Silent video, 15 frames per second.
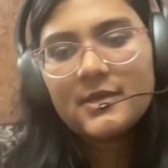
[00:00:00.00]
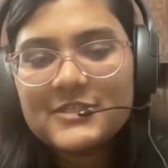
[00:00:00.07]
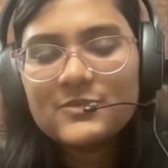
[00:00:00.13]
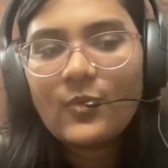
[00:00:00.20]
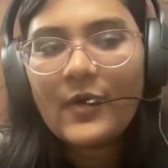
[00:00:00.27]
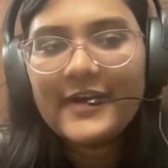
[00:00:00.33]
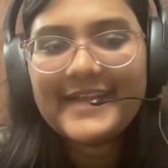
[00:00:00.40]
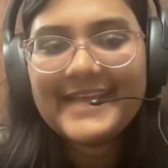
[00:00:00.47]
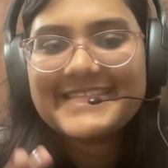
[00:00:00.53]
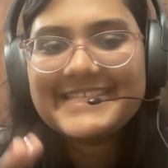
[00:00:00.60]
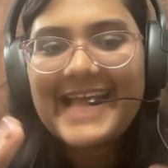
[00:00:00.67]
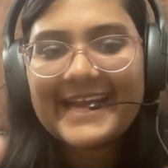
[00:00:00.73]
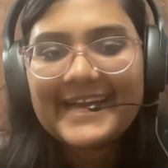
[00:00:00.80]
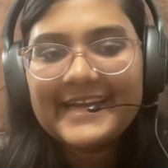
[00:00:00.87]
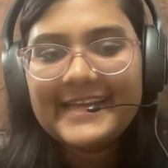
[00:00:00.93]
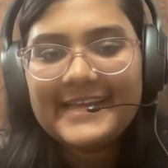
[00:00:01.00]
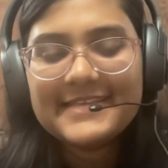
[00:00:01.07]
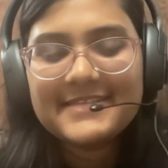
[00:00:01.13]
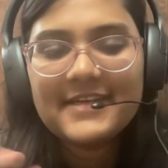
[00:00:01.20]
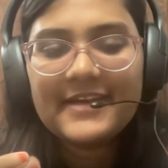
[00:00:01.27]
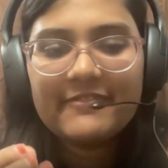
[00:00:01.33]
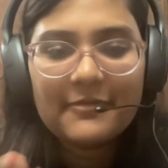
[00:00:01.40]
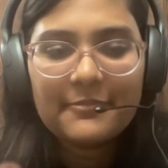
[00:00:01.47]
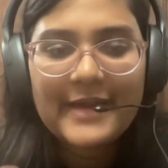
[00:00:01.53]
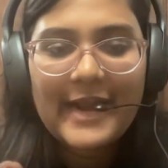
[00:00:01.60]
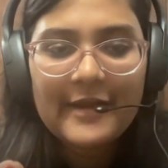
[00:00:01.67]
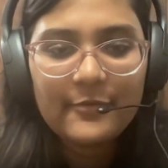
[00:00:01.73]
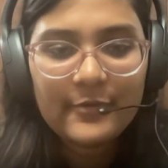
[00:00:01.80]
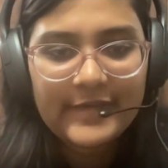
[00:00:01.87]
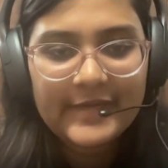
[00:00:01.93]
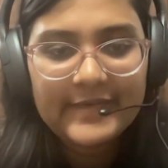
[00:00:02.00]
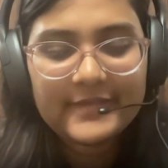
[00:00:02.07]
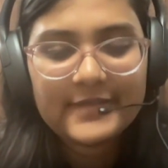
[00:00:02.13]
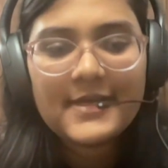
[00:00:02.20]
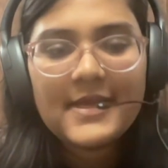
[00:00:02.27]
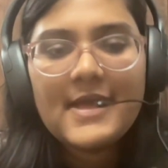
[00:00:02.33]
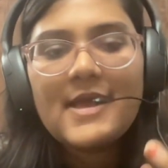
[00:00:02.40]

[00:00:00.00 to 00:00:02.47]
so what exactly is a developer advocate?